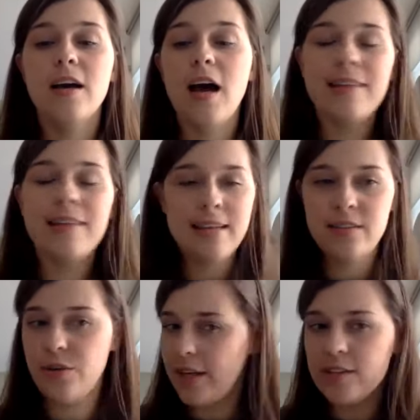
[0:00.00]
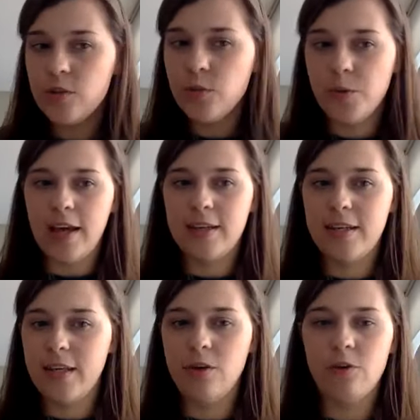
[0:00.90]
unless you're like super
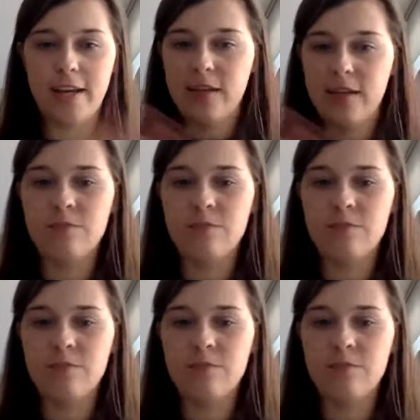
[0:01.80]
lucky or like